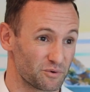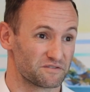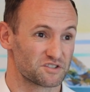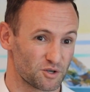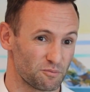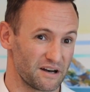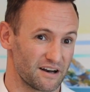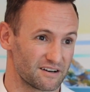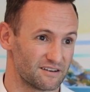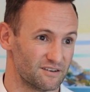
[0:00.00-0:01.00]
it would have still been
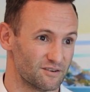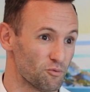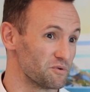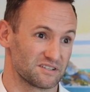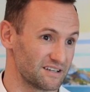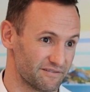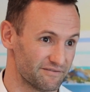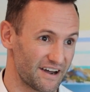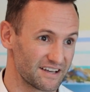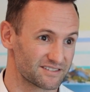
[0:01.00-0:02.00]
enormously
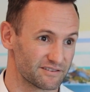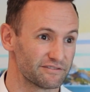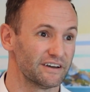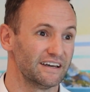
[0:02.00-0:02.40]
invasive.